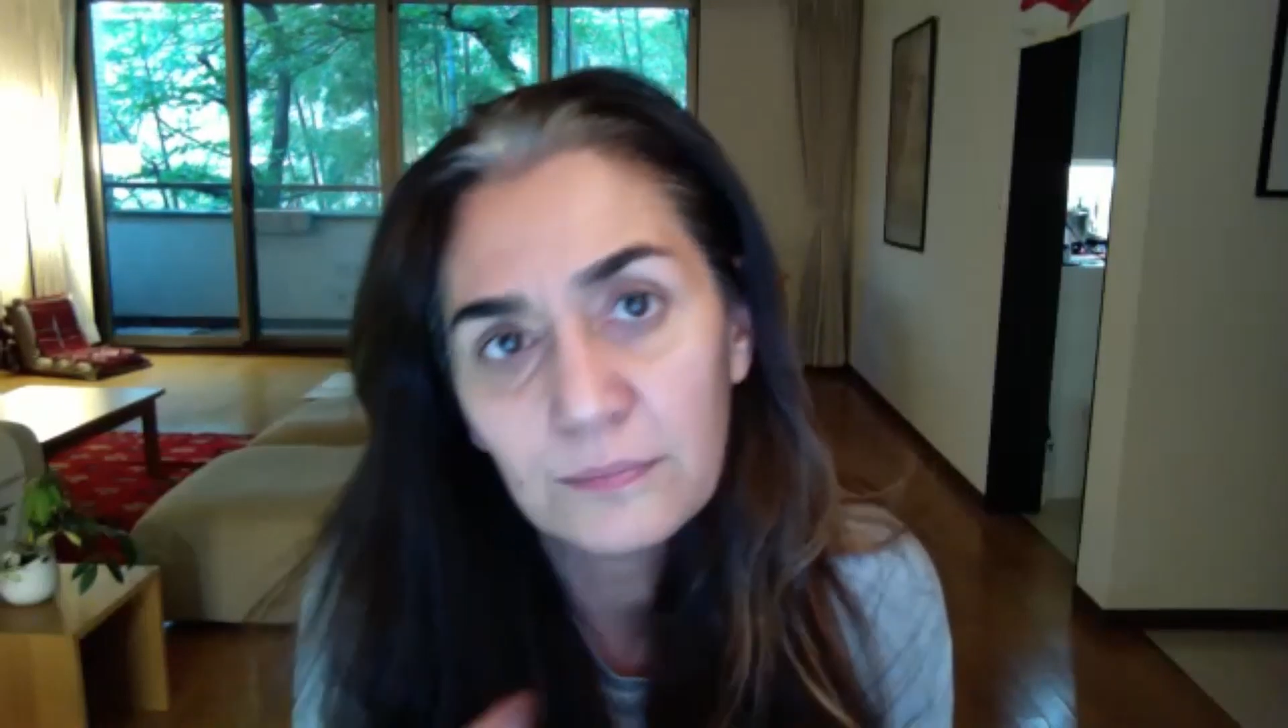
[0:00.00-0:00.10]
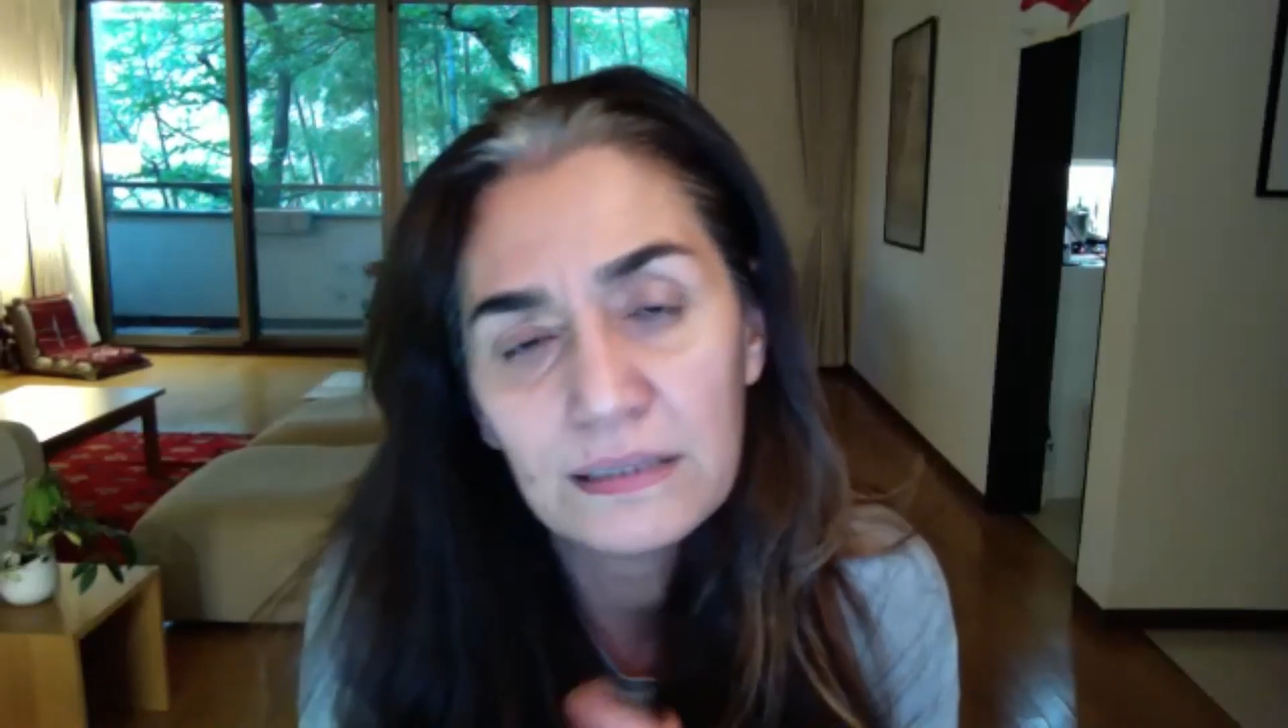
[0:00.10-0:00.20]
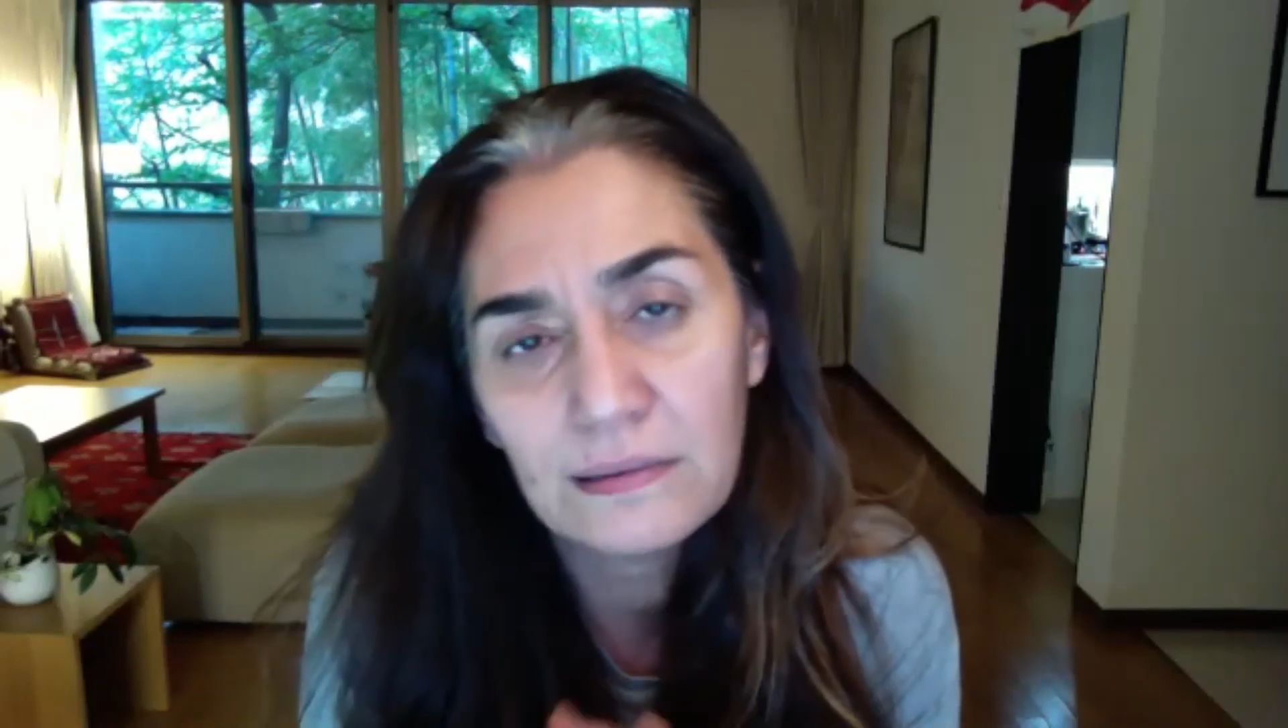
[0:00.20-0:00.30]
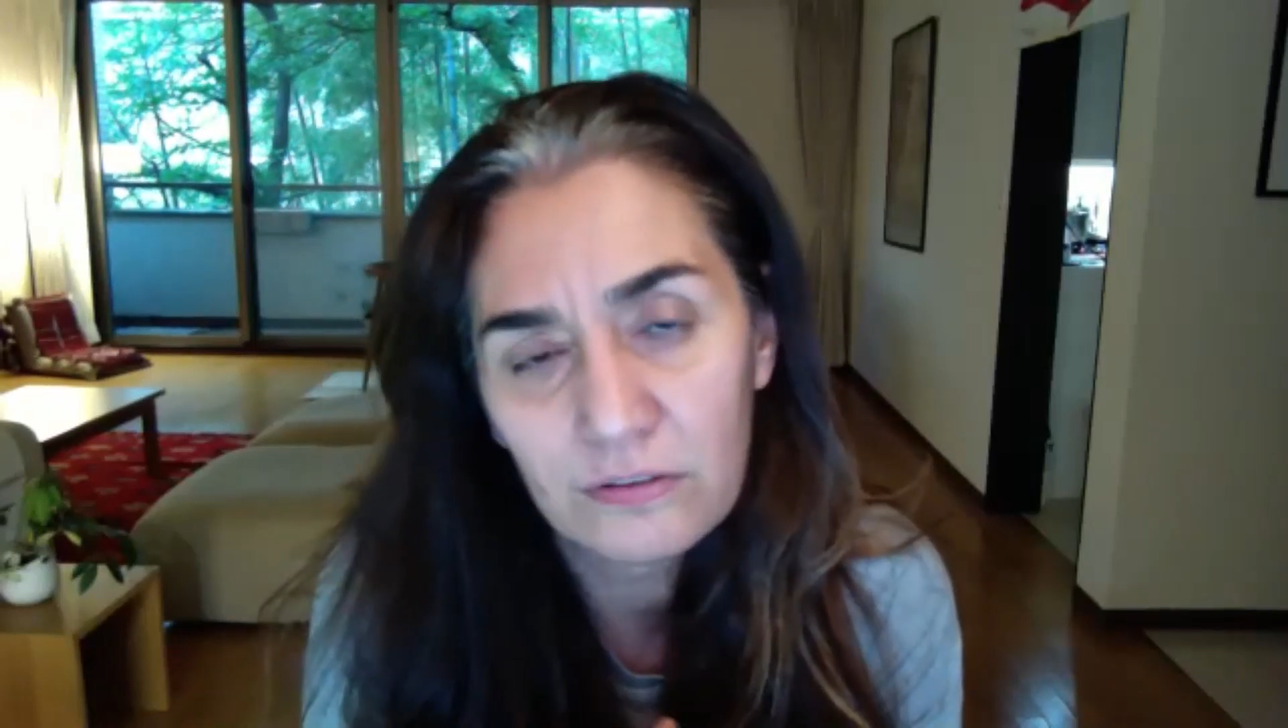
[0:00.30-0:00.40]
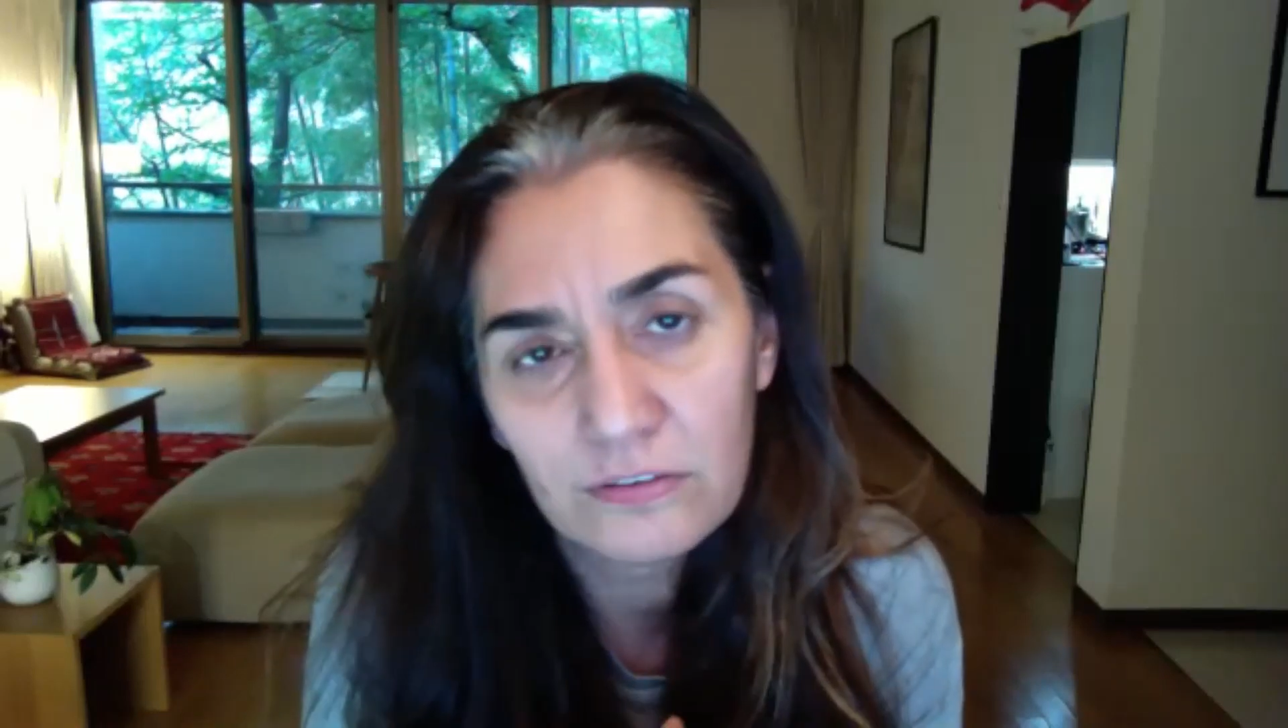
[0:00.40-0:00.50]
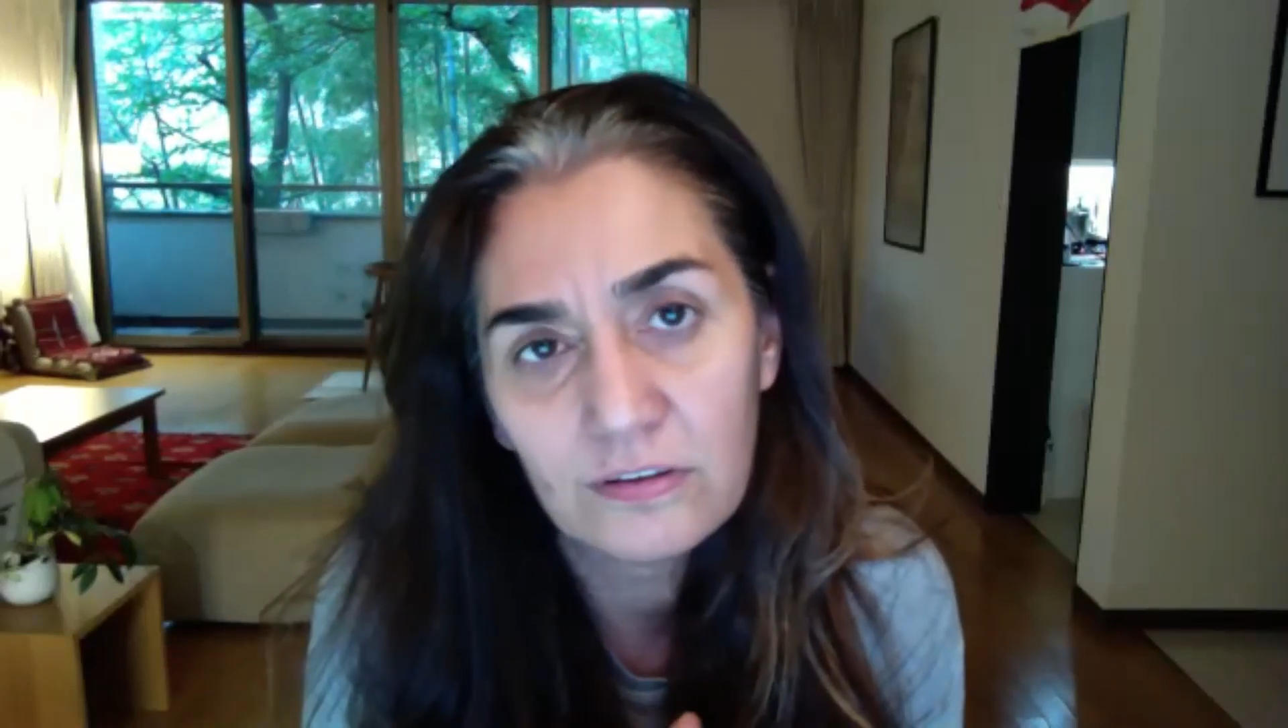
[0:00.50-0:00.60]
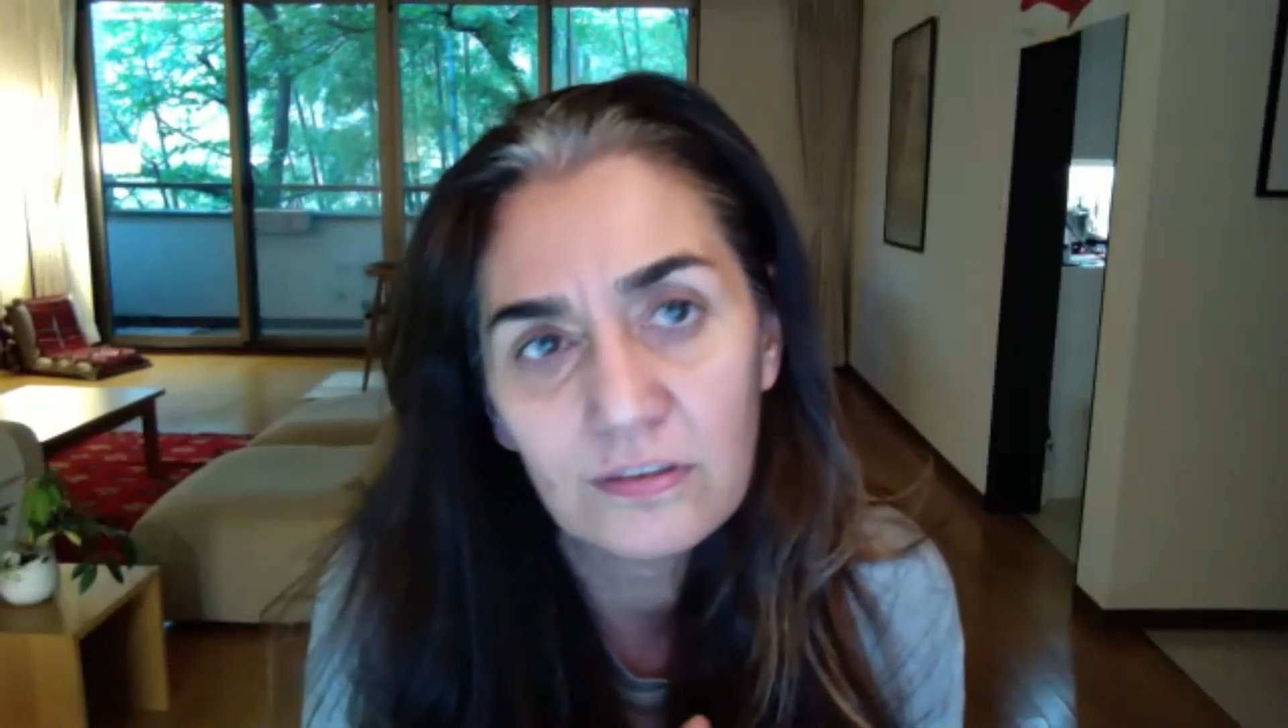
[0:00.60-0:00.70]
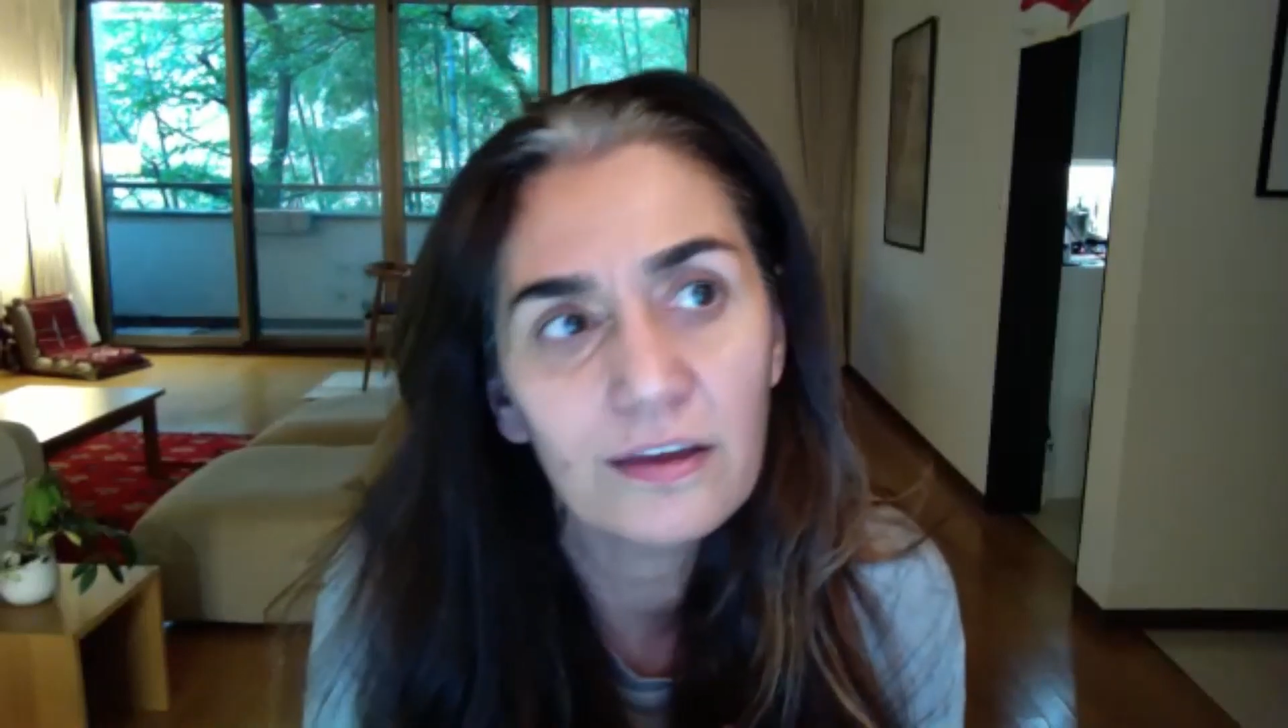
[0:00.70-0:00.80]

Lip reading: be London